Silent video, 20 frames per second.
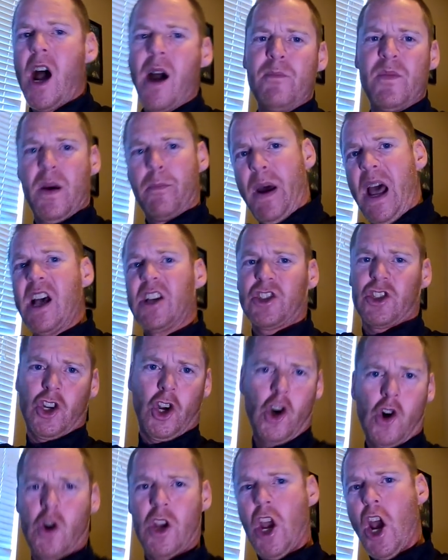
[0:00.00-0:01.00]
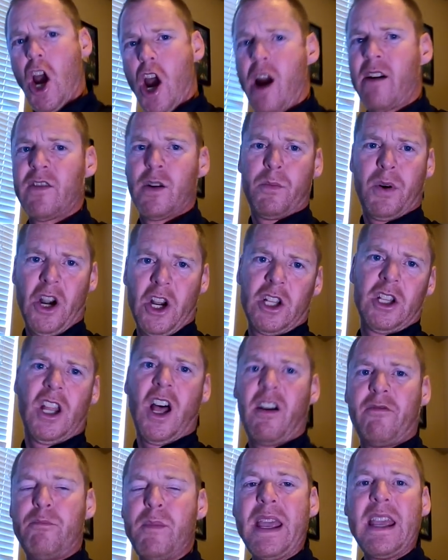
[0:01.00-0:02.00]
I'm the best. Oh, yeah, everybody
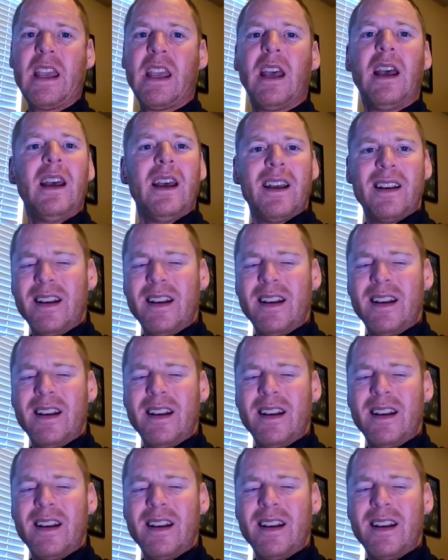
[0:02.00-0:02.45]
love me.